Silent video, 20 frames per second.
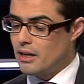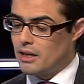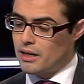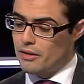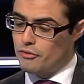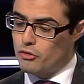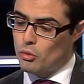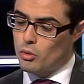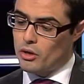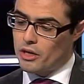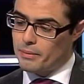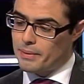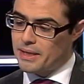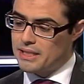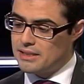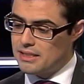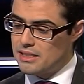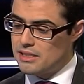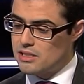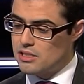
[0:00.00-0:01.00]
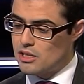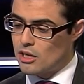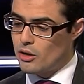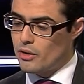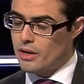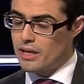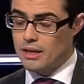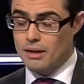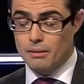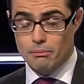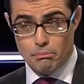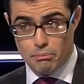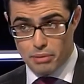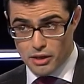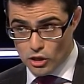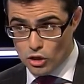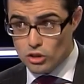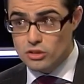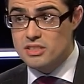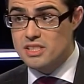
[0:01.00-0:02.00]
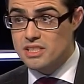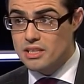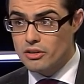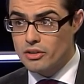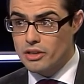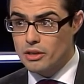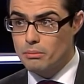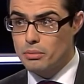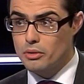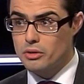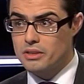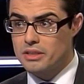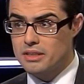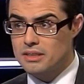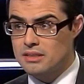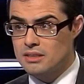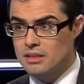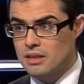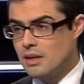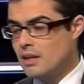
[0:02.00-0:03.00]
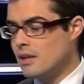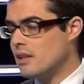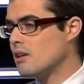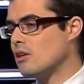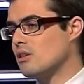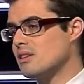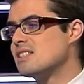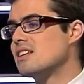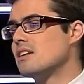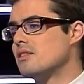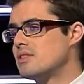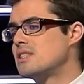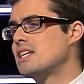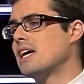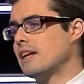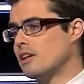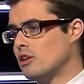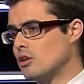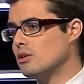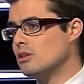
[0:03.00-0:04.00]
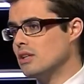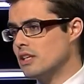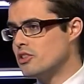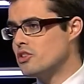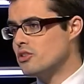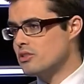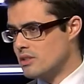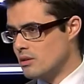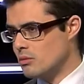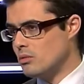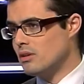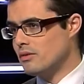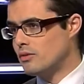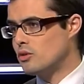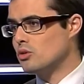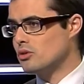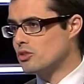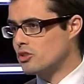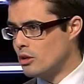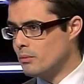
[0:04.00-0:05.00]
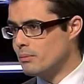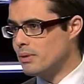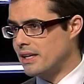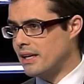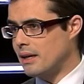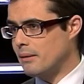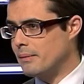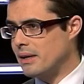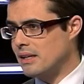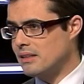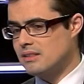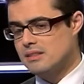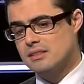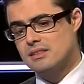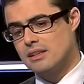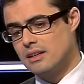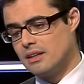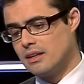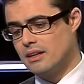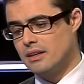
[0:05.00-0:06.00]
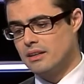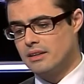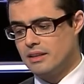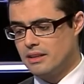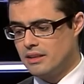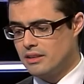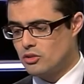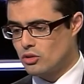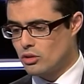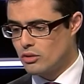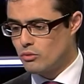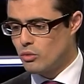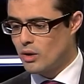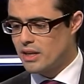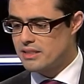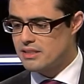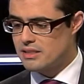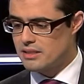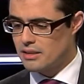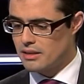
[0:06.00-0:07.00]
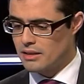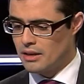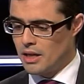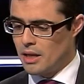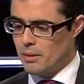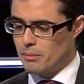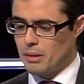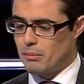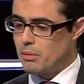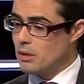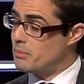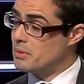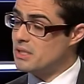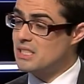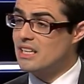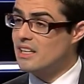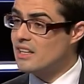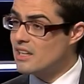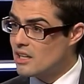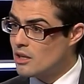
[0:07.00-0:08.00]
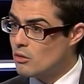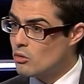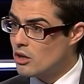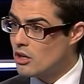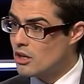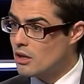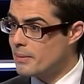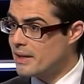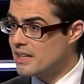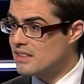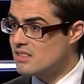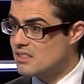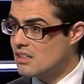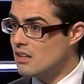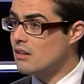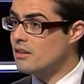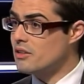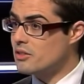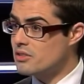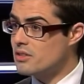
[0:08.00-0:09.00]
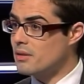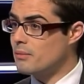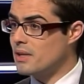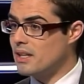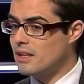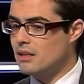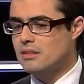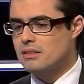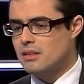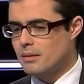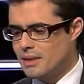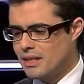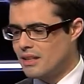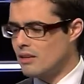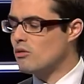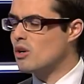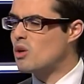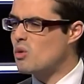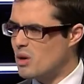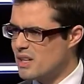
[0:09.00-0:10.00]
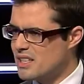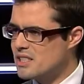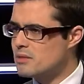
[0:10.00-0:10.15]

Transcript: If we're worried about these going beyond Syrian borders, there are a set of technical issues that will, of course, complicate matters. The sort of ones that people are particularly worried about, sarin or something else, I mean, they require